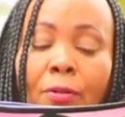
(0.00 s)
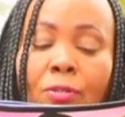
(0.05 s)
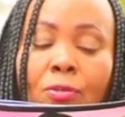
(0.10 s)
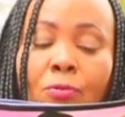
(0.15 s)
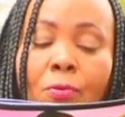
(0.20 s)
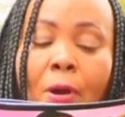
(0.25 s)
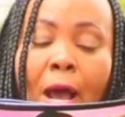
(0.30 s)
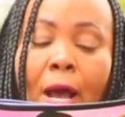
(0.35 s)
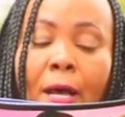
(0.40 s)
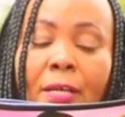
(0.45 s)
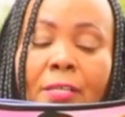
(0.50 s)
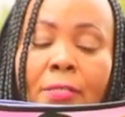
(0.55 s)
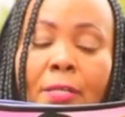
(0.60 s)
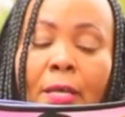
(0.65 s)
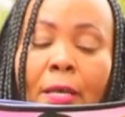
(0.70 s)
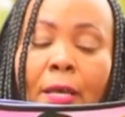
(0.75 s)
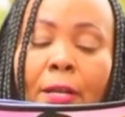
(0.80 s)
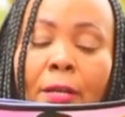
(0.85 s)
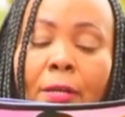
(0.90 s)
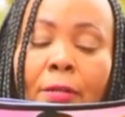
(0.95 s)
to us,
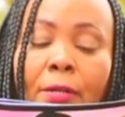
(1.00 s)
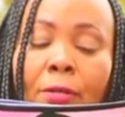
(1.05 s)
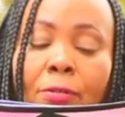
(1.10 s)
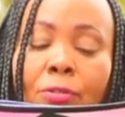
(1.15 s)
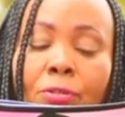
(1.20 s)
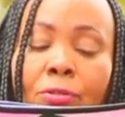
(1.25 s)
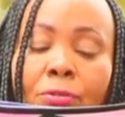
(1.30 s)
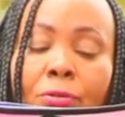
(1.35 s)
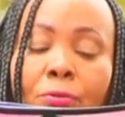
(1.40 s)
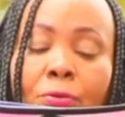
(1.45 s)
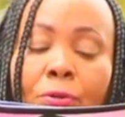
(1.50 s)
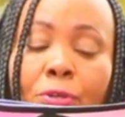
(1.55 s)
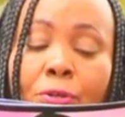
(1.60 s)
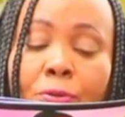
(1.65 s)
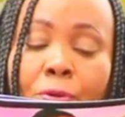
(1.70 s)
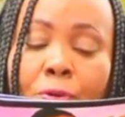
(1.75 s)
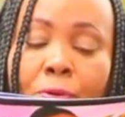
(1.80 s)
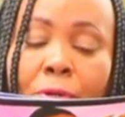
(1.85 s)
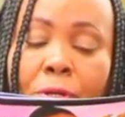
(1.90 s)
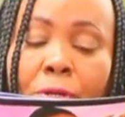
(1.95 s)
and to
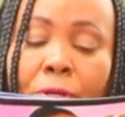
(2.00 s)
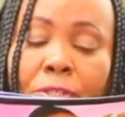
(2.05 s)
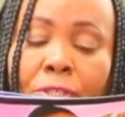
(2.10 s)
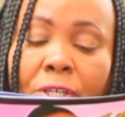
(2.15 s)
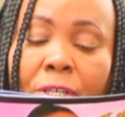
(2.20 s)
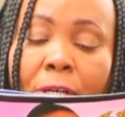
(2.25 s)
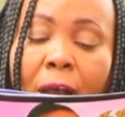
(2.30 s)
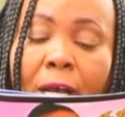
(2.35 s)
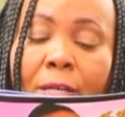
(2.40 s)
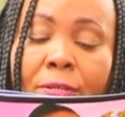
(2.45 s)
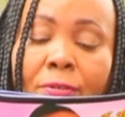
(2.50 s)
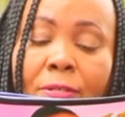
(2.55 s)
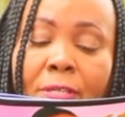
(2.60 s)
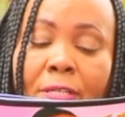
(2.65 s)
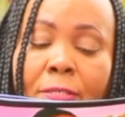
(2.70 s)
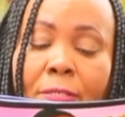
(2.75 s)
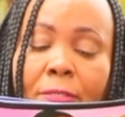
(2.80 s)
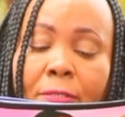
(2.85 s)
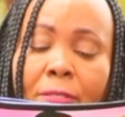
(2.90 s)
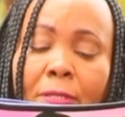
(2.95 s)
you
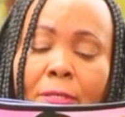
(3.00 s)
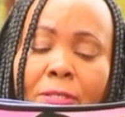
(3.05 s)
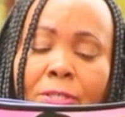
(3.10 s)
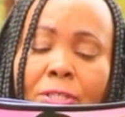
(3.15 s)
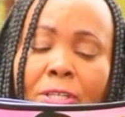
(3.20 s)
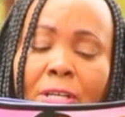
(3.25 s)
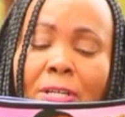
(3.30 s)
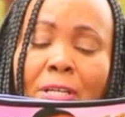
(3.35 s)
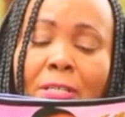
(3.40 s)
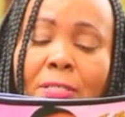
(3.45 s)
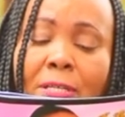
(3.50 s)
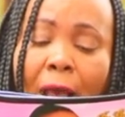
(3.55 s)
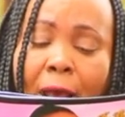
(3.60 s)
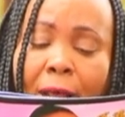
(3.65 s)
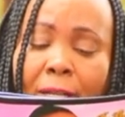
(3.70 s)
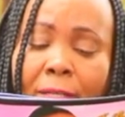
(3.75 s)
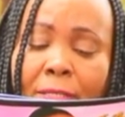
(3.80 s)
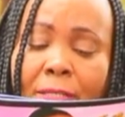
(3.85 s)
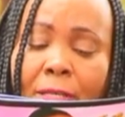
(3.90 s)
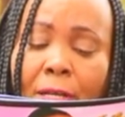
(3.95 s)
she
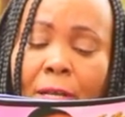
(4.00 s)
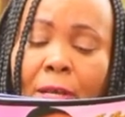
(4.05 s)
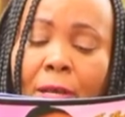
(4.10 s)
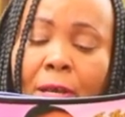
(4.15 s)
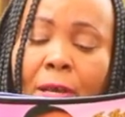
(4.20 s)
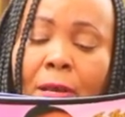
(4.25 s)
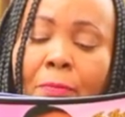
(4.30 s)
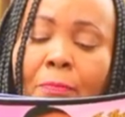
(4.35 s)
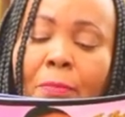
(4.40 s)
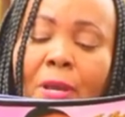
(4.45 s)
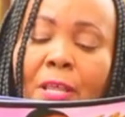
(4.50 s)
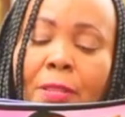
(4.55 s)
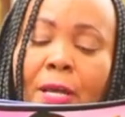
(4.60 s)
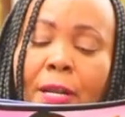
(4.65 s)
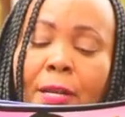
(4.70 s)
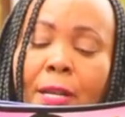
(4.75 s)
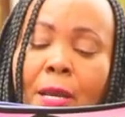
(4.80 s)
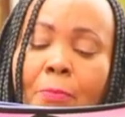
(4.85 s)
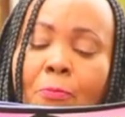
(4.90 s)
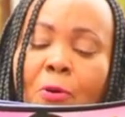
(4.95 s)
returns. May
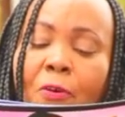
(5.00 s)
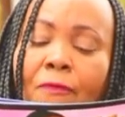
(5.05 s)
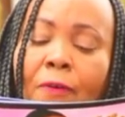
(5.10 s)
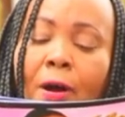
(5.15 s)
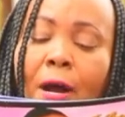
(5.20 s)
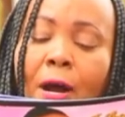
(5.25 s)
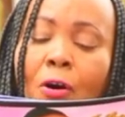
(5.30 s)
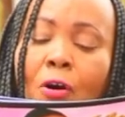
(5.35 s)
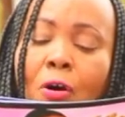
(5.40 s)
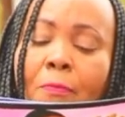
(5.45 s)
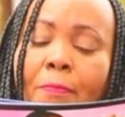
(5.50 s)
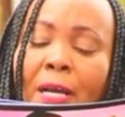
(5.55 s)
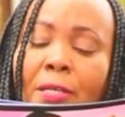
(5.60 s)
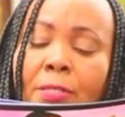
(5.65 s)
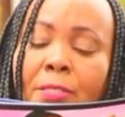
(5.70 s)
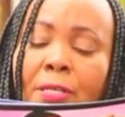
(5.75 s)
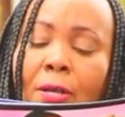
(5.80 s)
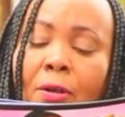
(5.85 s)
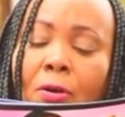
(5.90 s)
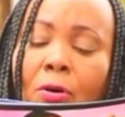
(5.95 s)
the name of our
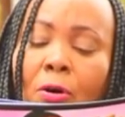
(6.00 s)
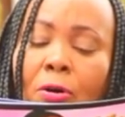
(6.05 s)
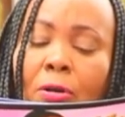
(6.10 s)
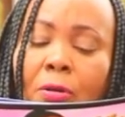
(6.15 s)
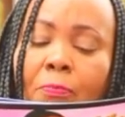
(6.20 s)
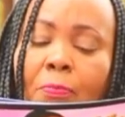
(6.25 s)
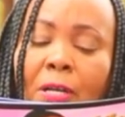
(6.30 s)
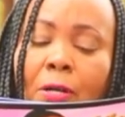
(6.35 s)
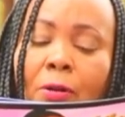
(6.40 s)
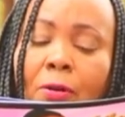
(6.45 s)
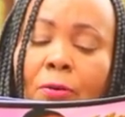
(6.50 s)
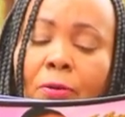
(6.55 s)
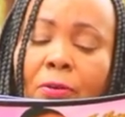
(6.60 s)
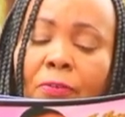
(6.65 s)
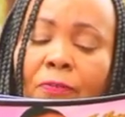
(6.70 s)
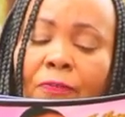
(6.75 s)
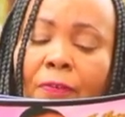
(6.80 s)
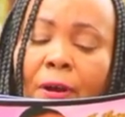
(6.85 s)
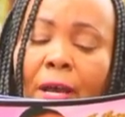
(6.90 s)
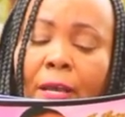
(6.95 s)
Almighty God be
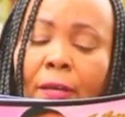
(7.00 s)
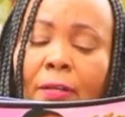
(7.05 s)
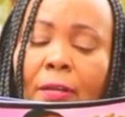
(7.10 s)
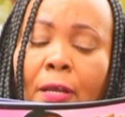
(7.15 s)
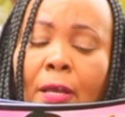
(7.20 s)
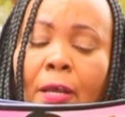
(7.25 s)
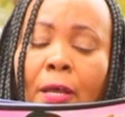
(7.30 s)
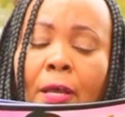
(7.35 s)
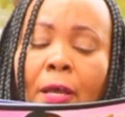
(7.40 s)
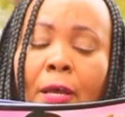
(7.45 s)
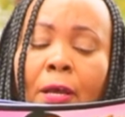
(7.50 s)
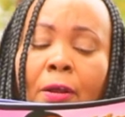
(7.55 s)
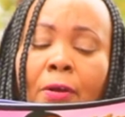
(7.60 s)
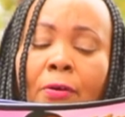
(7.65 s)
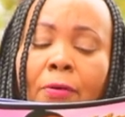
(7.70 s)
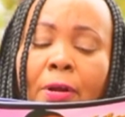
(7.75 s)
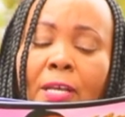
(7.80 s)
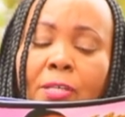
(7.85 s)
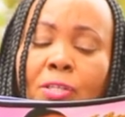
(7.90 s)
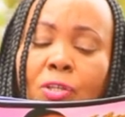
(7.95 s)
glorified.
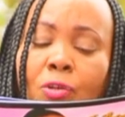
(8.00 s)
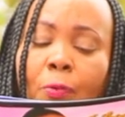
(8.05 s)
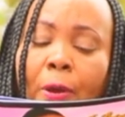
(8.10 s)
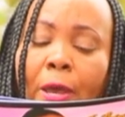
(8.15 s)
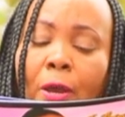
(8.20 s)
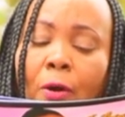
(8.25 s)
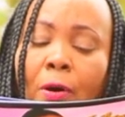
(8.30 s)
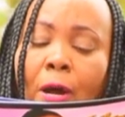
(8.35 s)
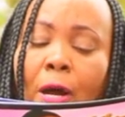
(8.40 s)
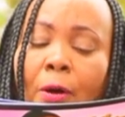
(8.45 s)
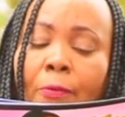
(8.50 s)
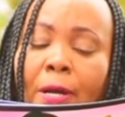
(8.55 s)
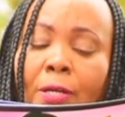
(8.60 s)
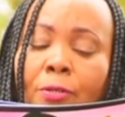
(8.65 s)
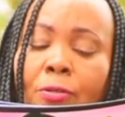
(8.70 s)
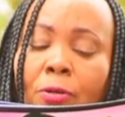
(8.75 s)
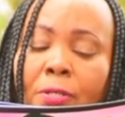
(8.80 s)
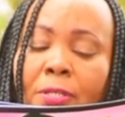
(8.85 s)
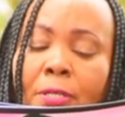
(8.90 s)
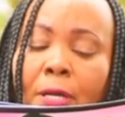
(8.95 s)
Rest well, our
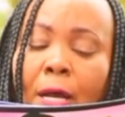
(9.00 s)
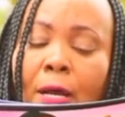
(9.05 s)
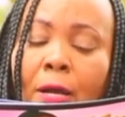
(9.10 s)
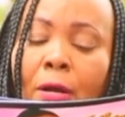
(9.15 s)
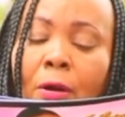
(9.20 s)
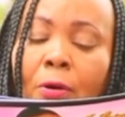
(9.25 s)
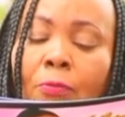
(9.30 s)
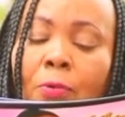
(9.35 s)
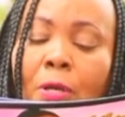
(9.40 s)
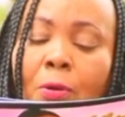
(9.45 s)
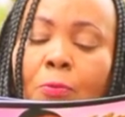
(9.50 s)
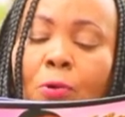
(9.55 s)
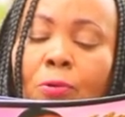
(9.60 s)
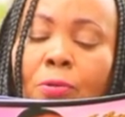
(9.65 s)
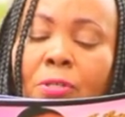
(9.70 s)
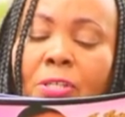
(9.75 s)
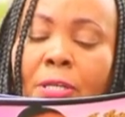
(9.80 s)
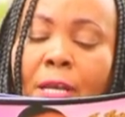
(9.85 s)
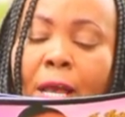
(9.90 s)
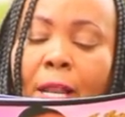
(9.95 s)
daughter. We will
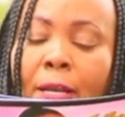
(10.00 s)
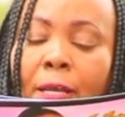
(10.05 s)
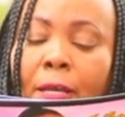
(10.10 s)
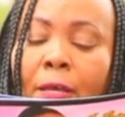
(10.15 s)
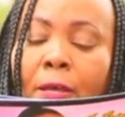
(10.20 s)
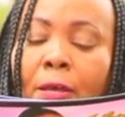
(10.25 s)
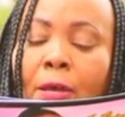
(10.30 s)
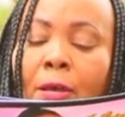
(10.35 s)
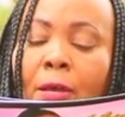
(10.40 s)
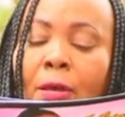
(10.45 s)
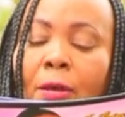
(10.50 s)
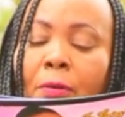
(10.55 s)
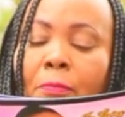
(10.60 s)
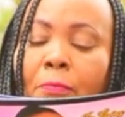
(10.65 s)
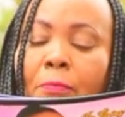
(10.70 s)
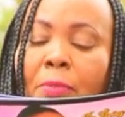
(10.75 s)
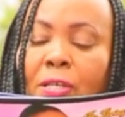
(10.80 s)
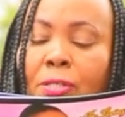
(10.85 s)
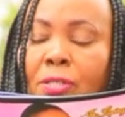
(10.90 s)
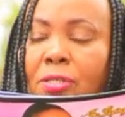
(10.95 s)
dearly
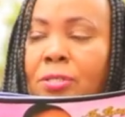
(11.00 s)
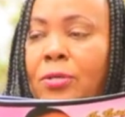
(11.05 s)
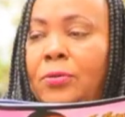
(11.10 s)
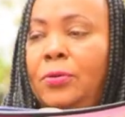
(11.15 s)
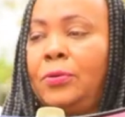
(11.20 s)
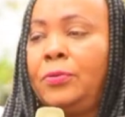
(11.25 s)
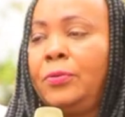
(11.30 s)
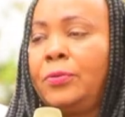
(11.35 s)
miss you.